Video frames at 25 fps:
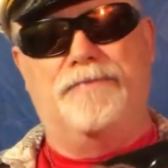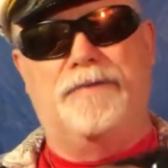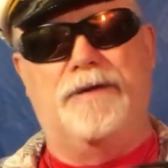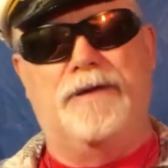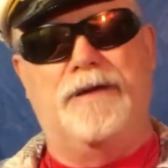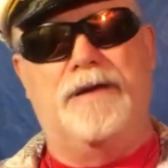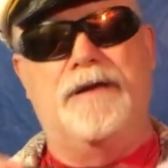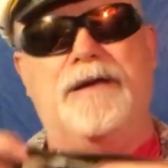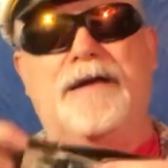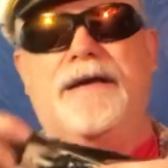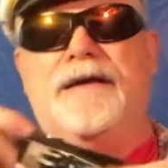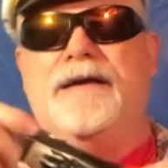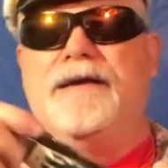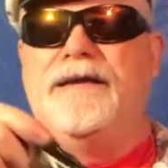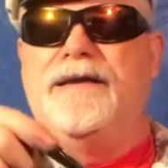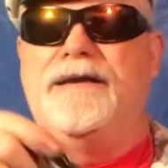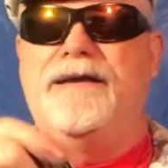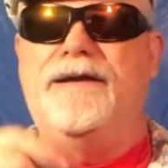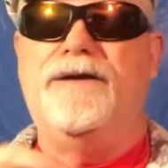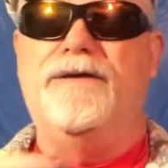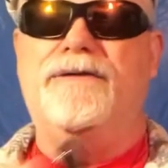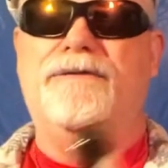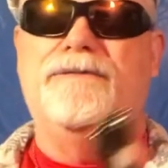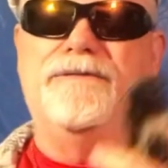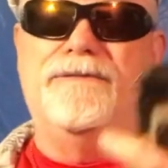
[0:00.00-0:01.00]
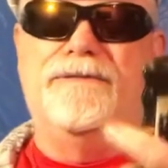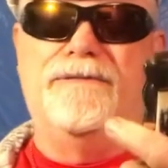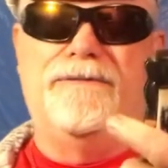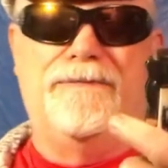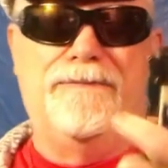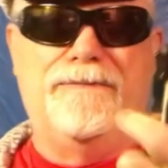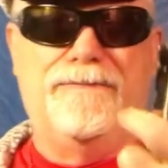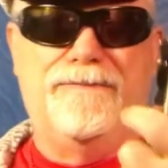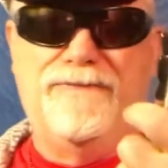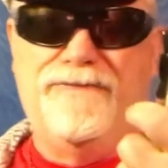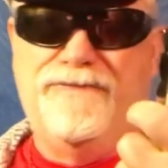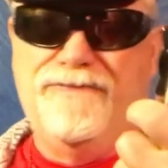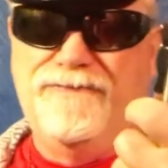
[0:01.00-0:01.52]
But, you know,
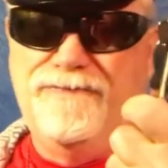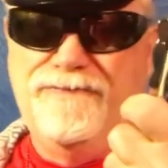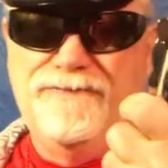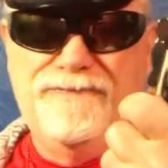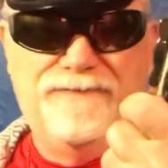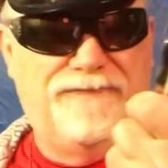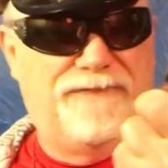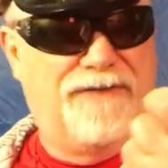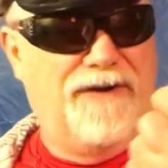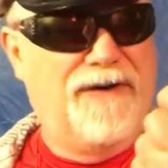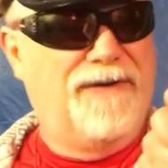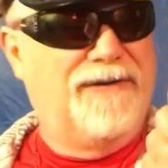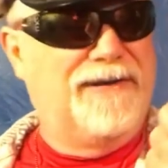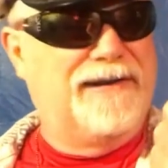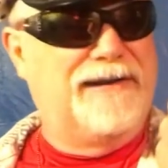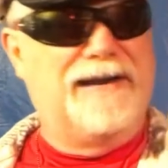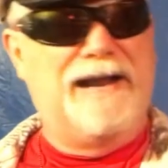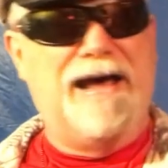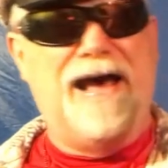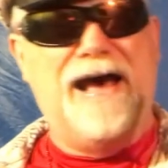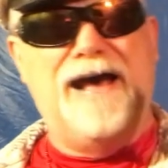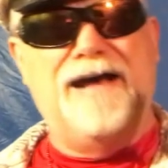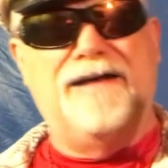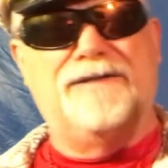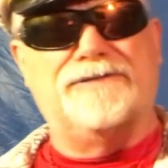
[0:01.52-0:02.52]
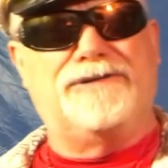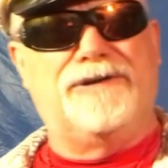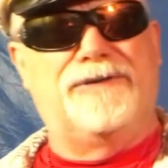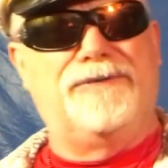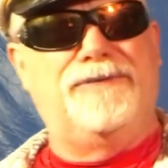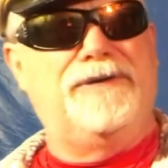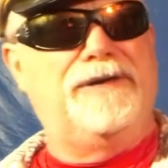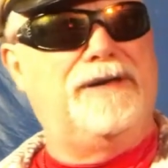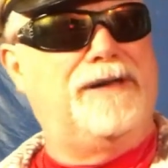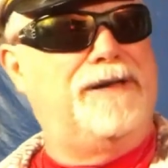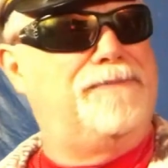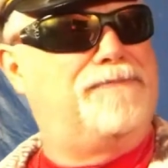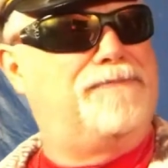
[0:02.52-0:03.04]
folding knives are really